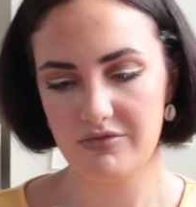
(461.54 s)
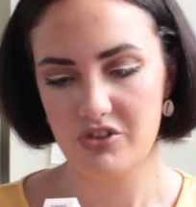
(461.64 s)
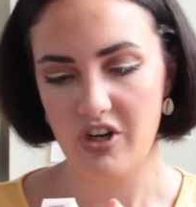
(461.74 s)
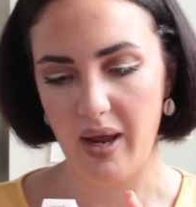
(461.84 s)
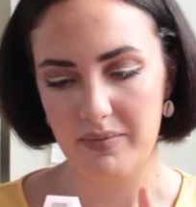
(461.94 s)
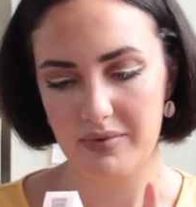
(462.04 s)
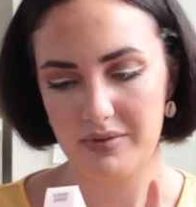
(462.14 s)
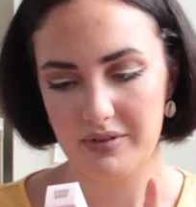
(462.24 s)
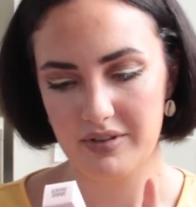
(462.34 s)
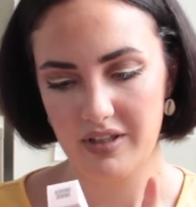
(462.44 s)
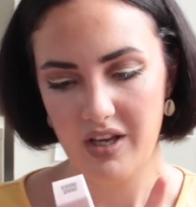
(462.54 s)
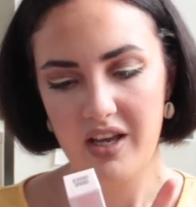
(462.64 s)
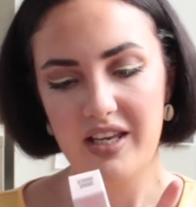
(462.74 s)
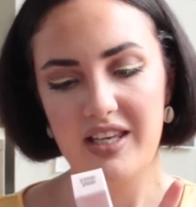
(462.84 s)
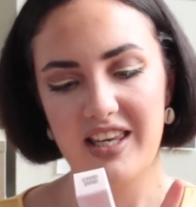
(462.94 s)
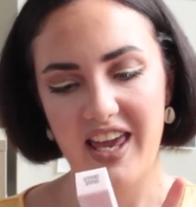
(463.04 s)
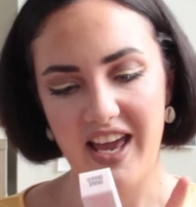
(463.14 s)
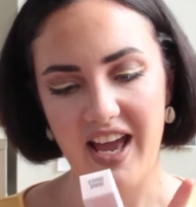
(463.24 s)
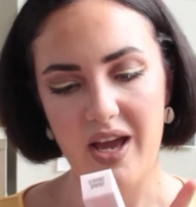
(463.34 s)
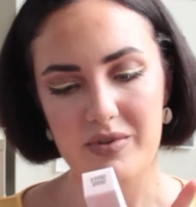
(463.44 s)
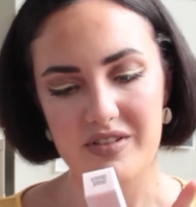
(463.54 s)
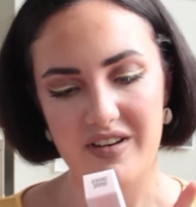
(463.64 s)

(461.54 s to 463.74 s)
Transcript: Trap. Yeah, I was